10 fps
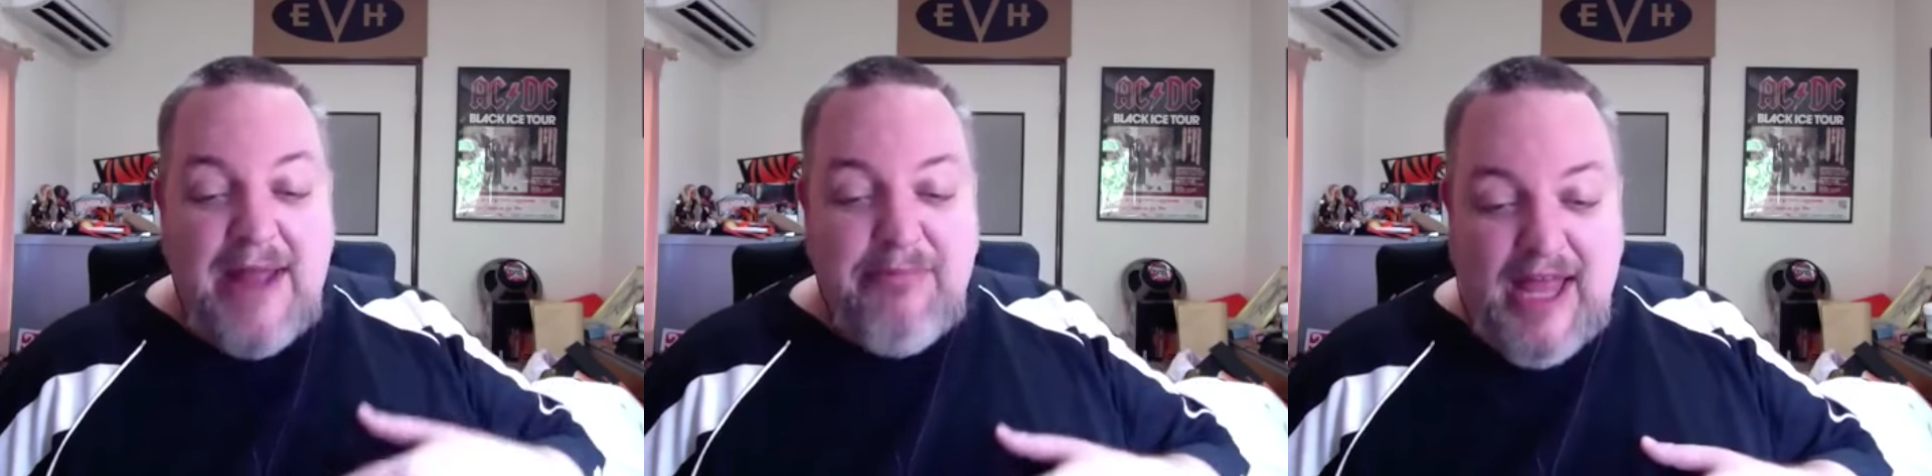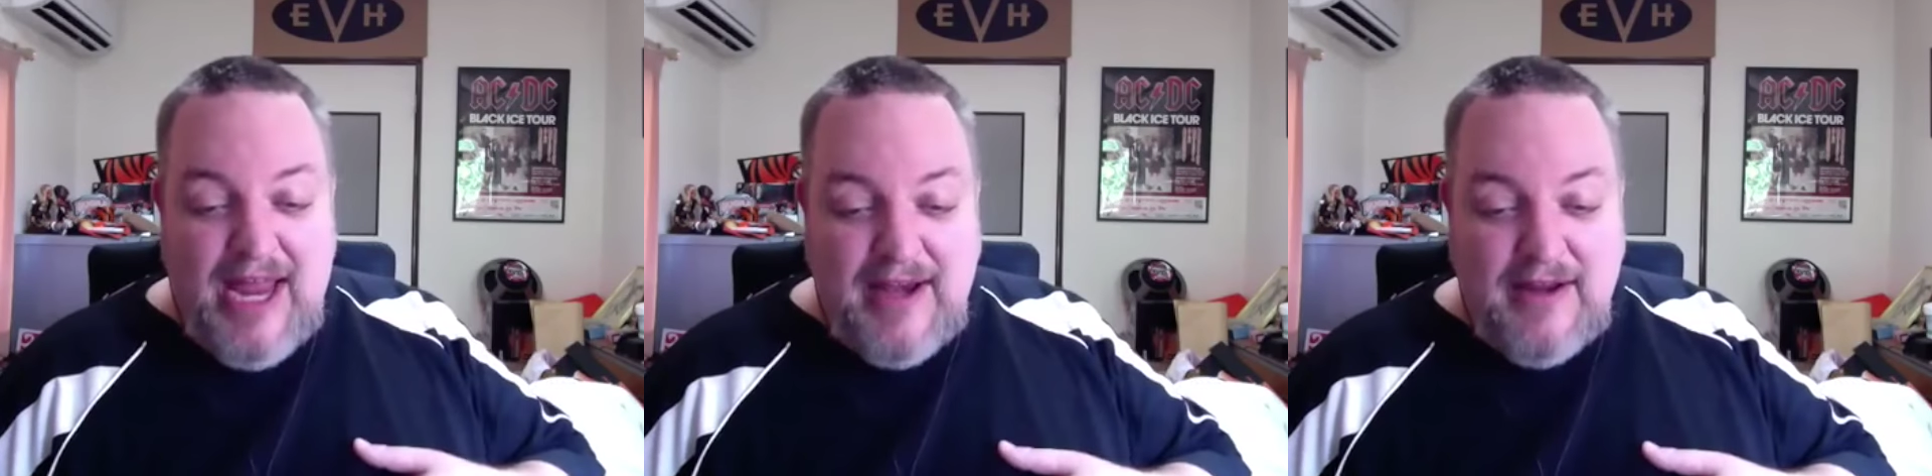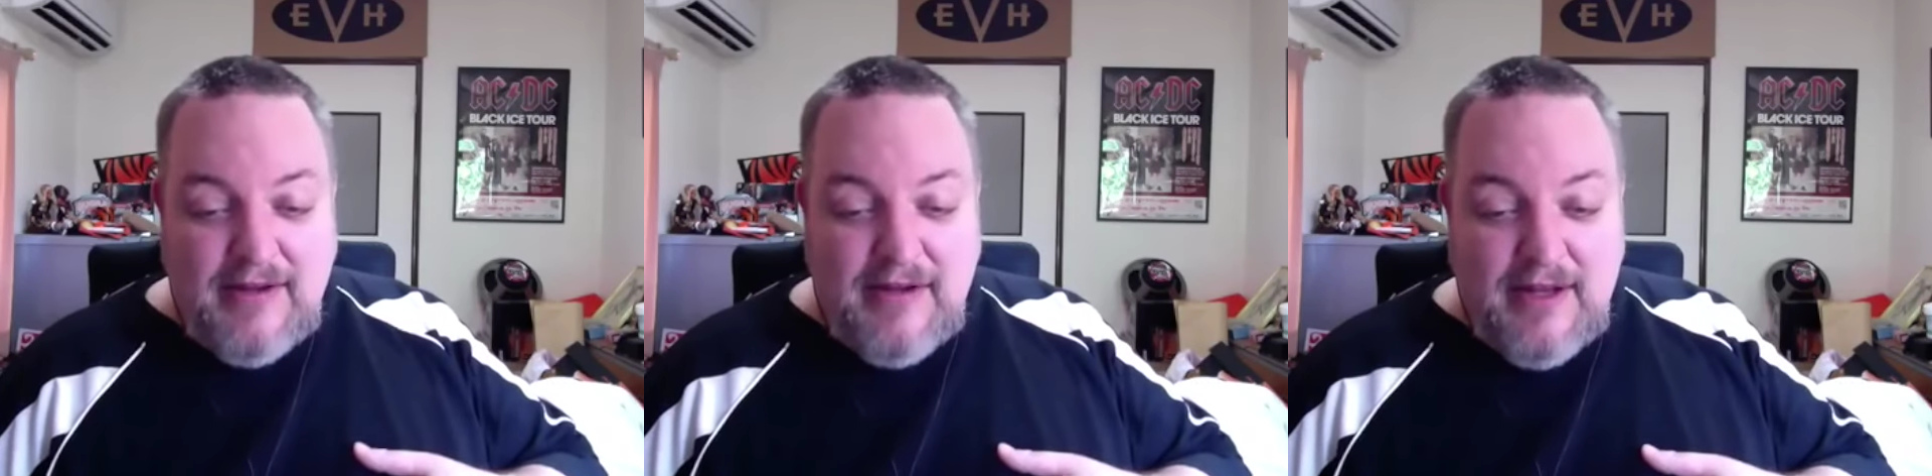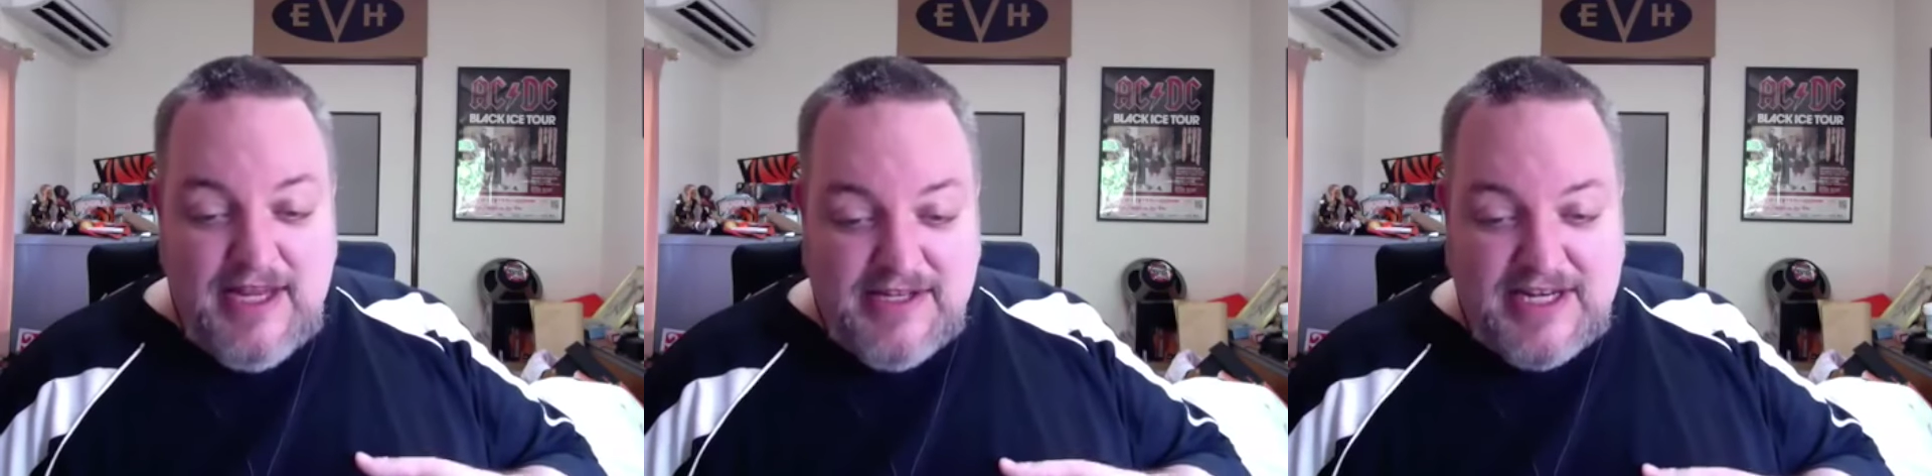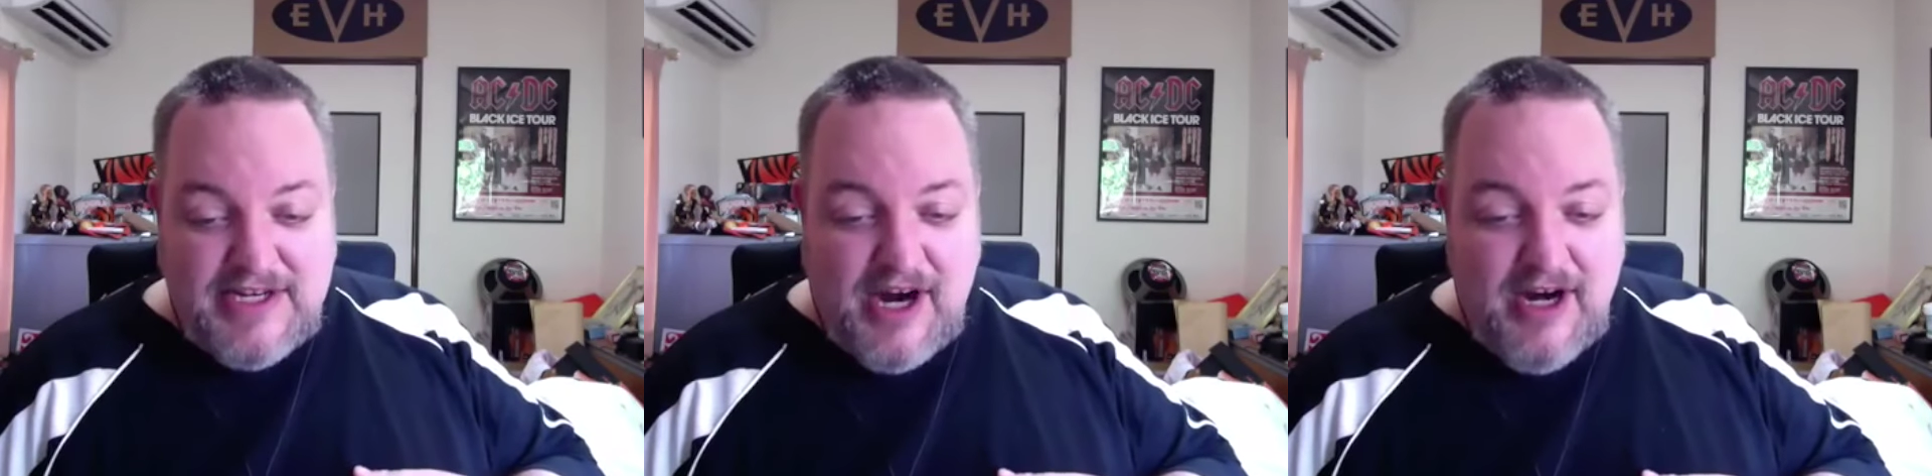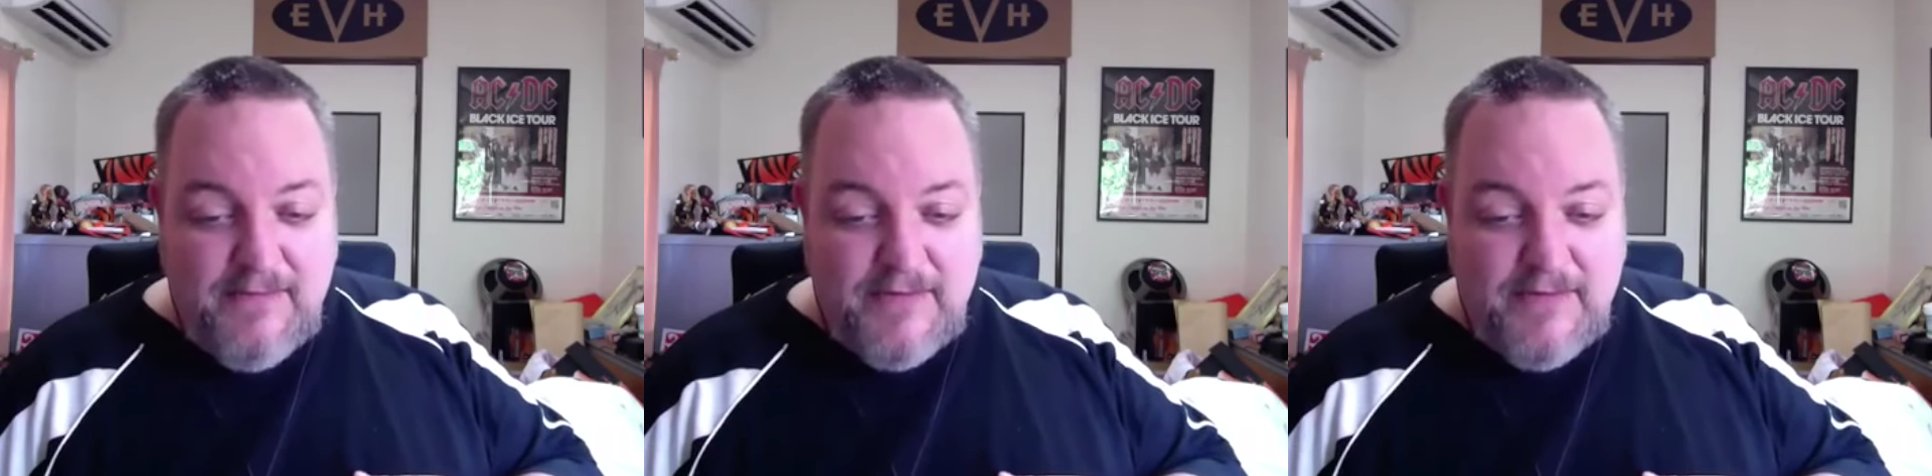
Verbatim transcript: played his guitar,